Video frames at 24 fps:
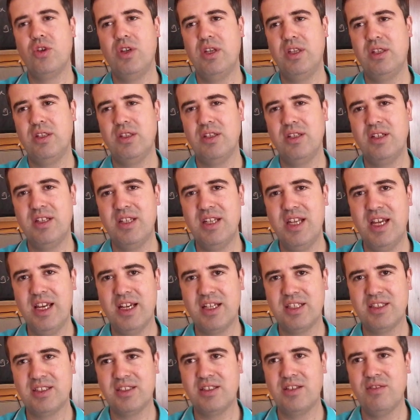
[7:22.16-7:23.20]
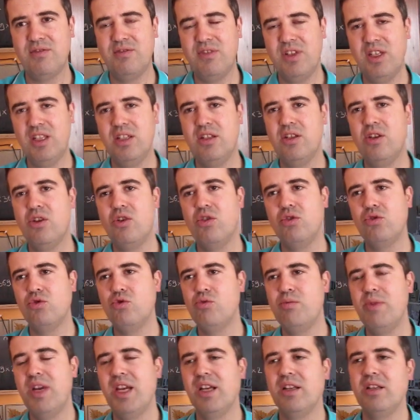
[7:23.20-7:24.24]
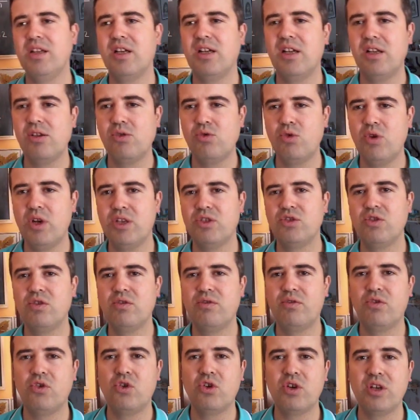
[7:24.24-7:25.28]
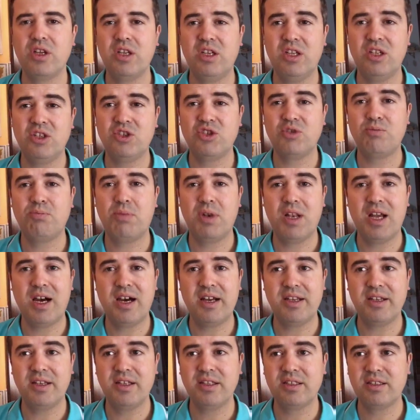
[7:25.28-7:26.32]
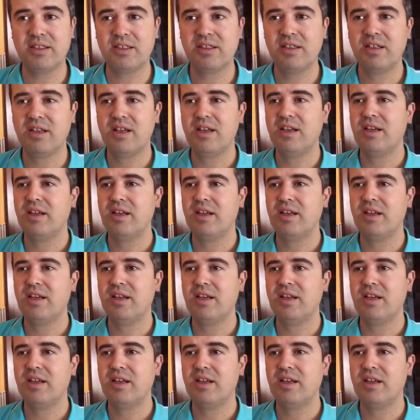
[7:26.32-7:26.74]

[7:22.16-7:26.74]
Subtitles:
in the next video to make the calculation for each planet,